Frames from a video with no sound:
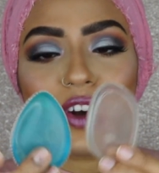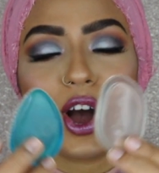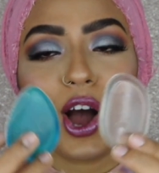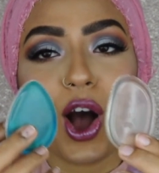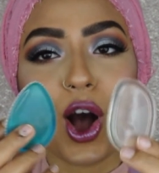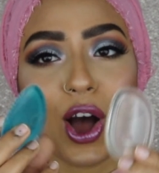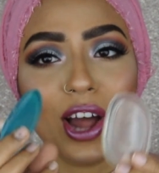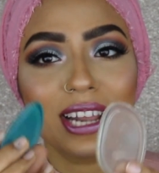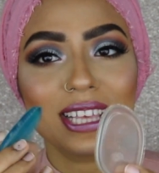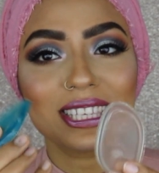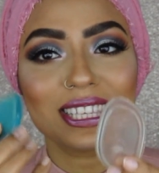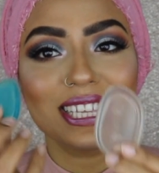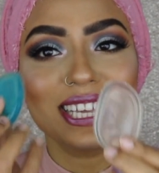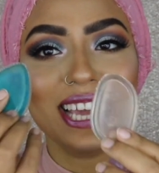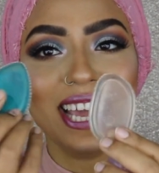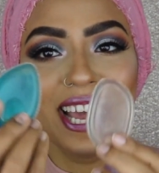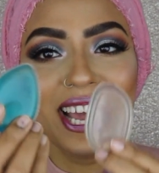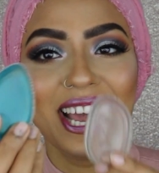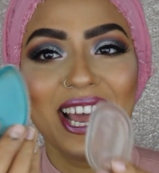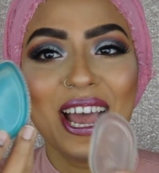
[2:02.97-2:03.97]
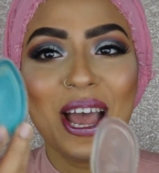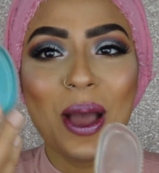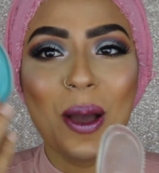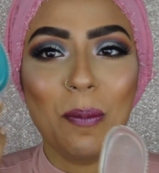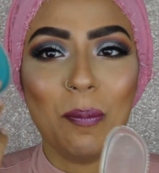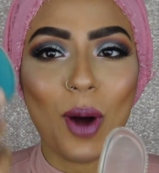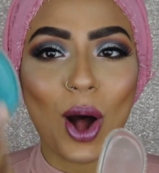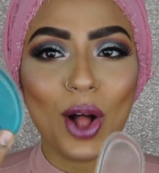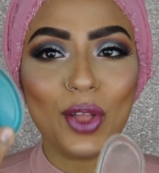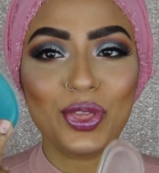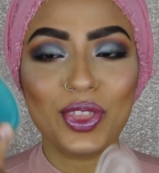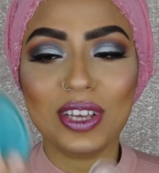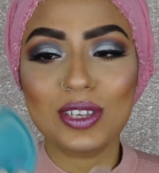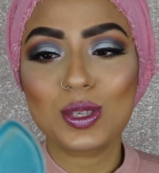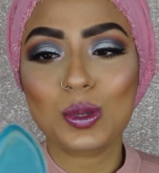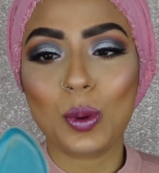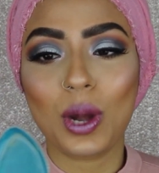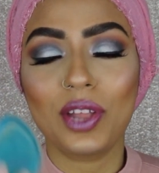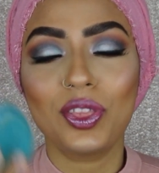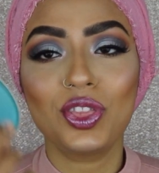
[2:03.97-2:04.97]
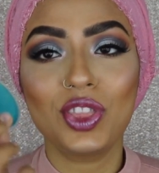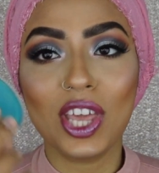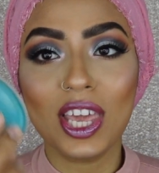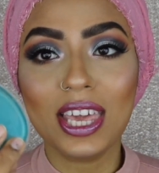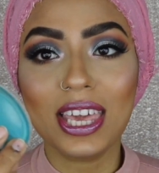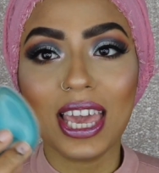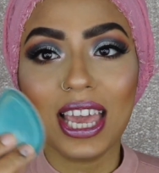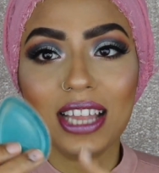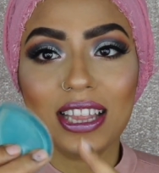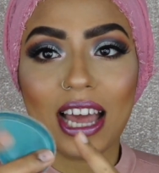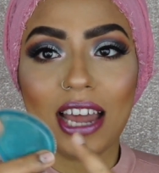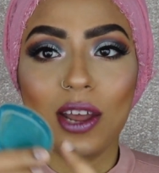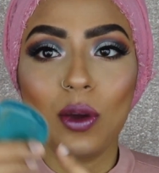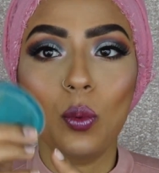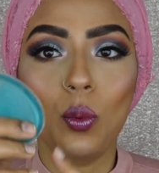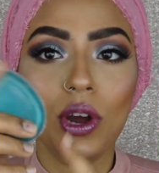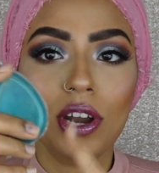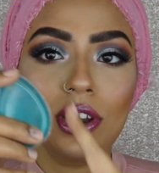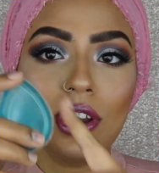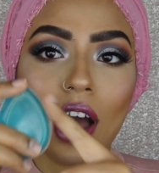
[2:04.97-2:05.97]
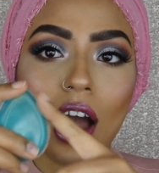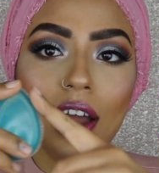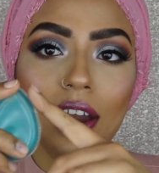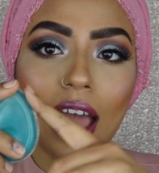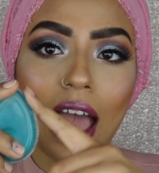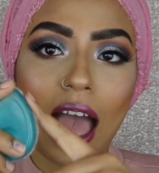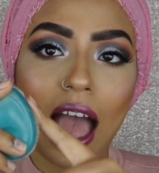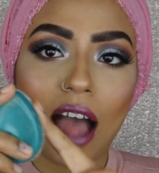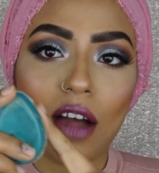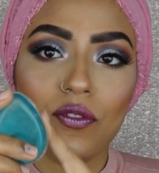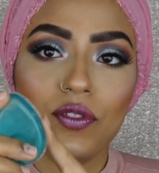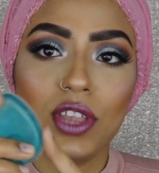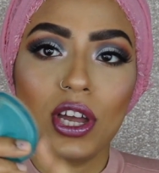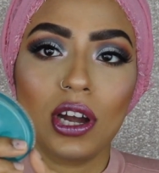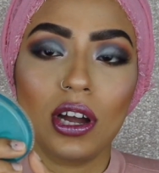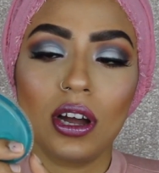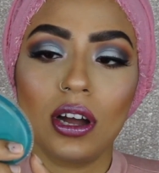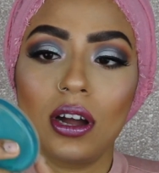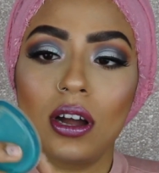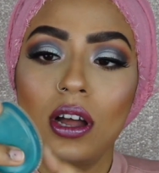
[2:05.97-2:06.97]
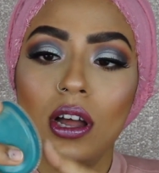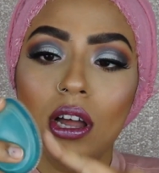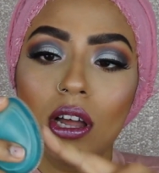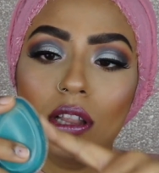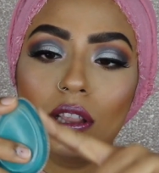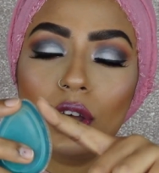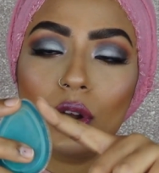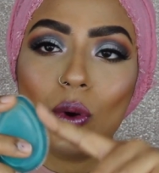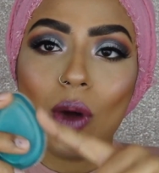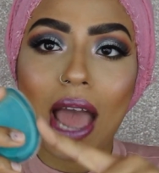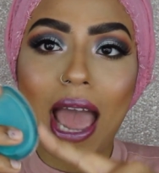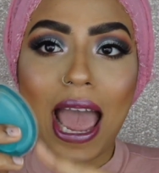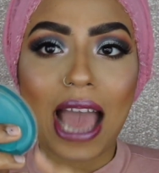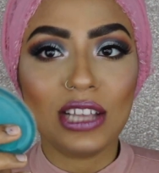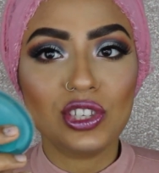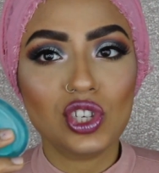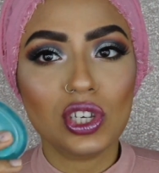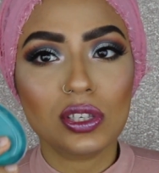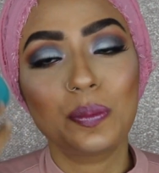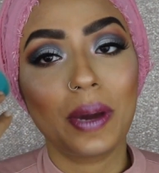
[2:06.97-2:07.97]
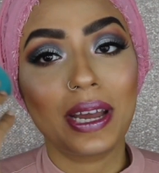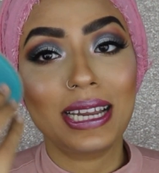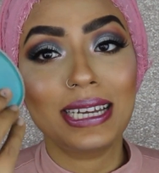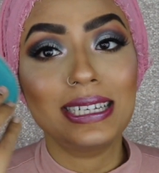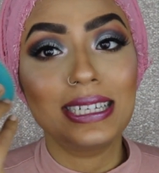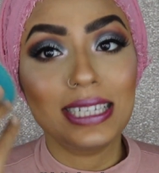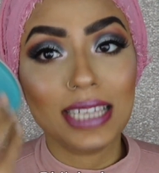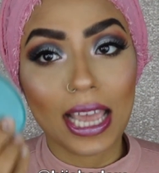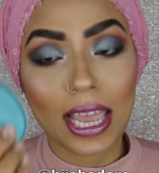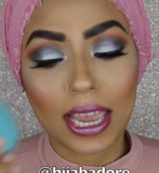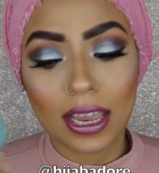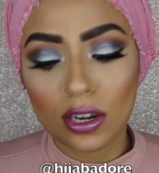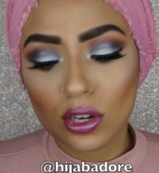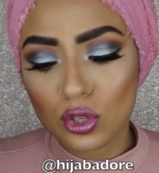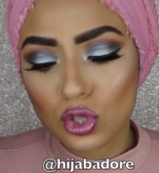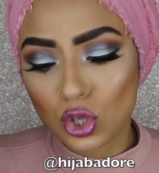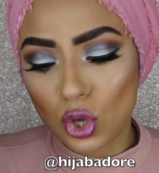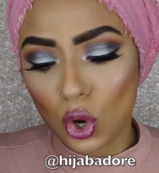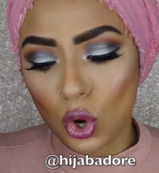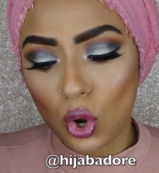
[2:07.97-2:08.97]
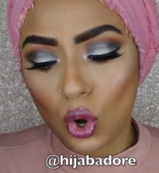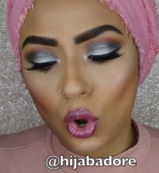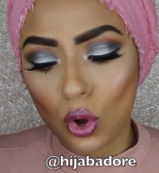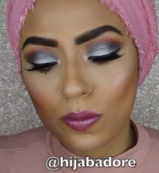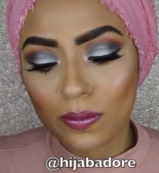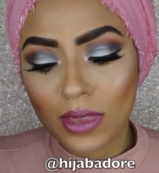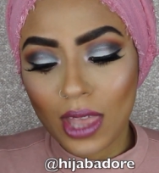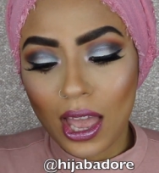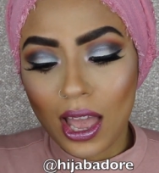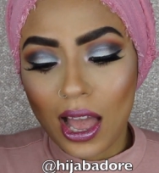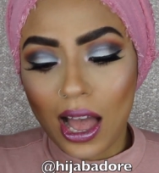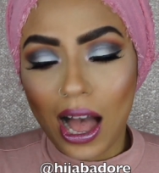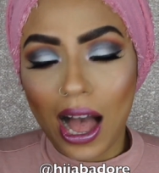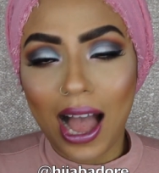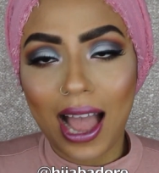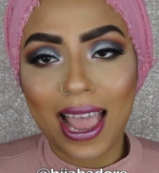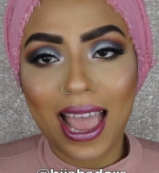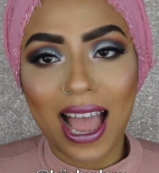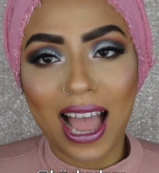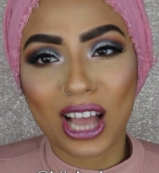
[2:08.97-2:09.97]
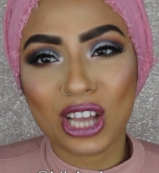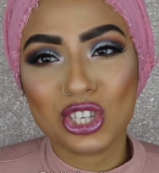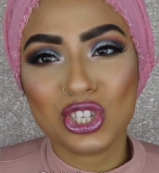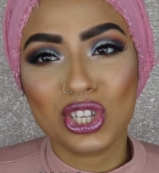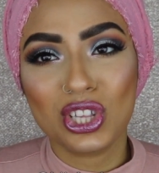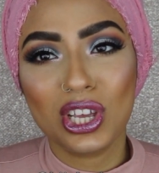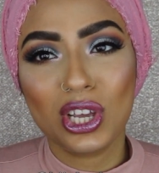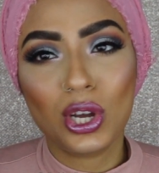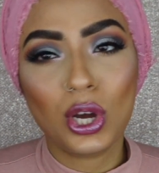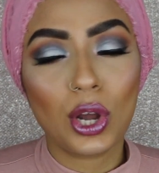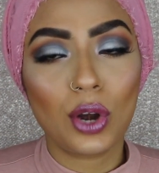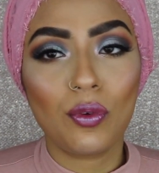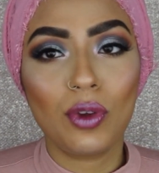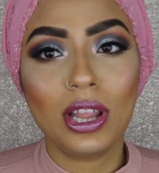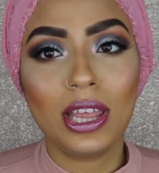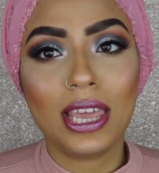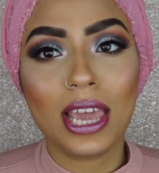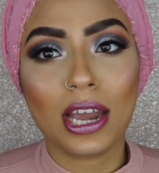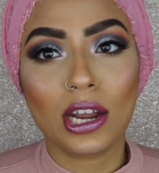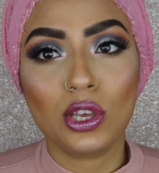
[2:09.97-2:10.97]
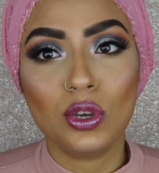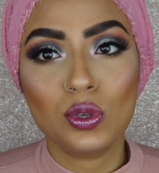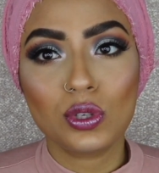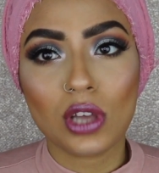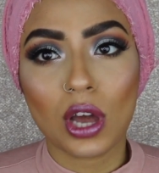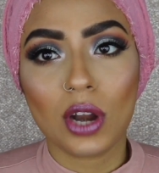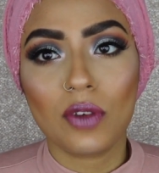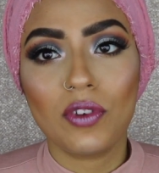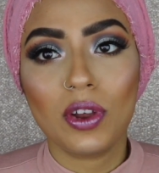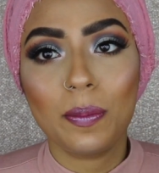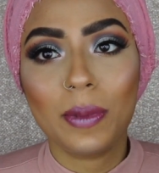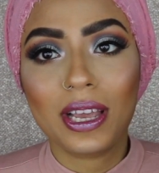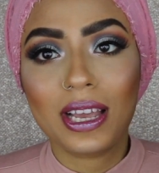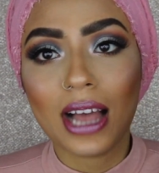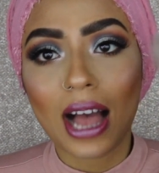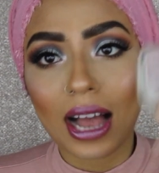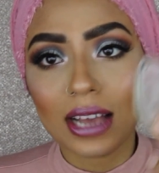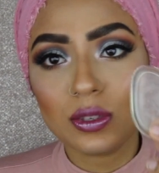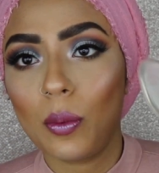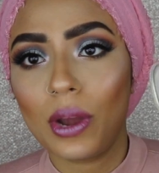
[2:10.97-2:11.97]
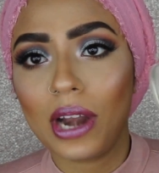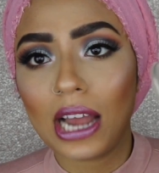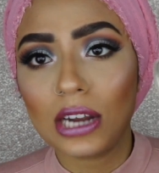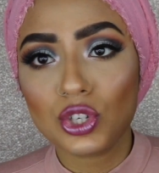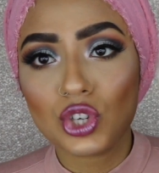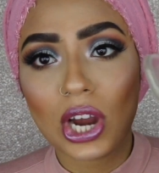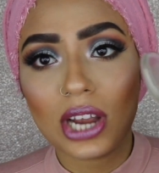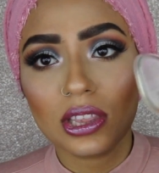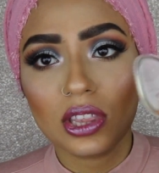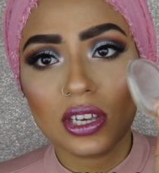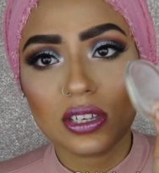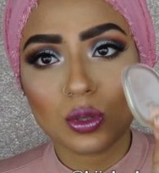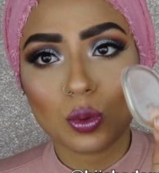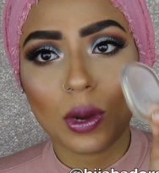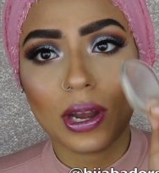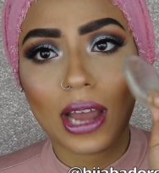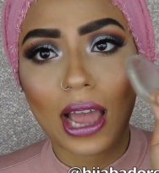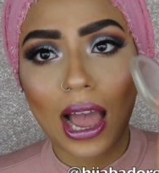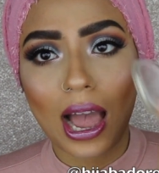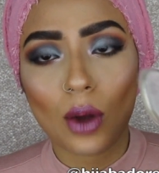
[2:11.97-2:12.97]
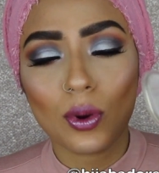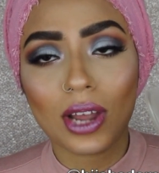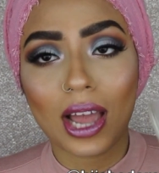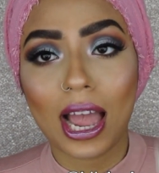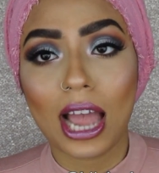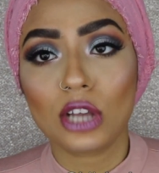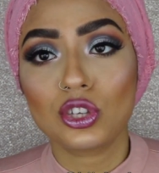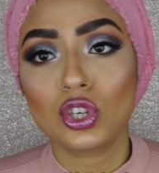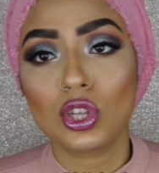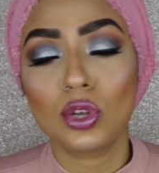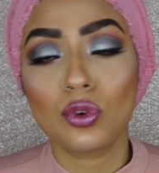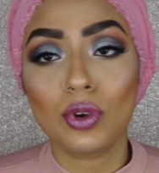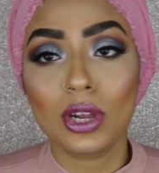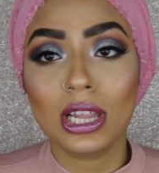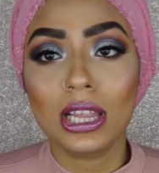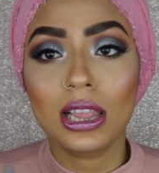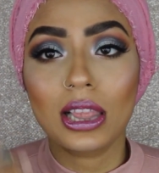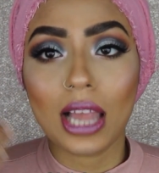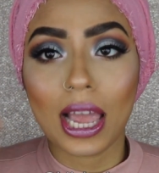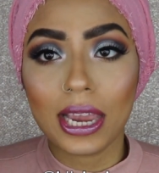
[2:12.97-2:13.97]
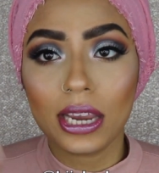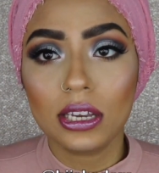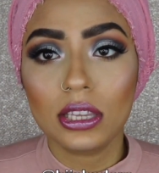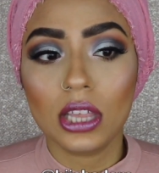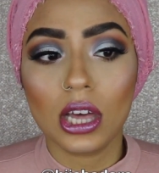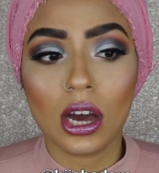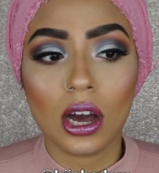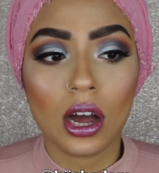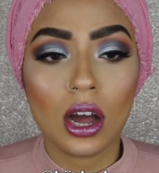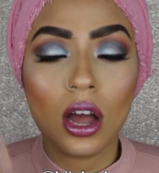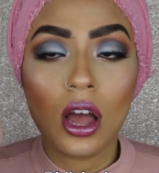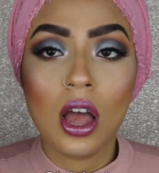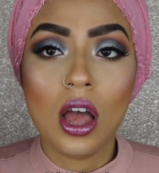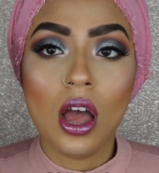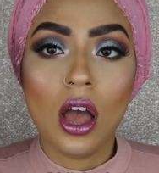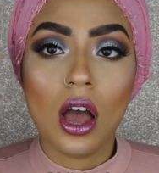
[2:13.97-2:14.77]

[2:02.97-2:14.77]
I honestly bought this one thinking that it would not have the little edges, but it did, so I actually couldn't really get a use out of it, because when I tried this one out I actually really liked the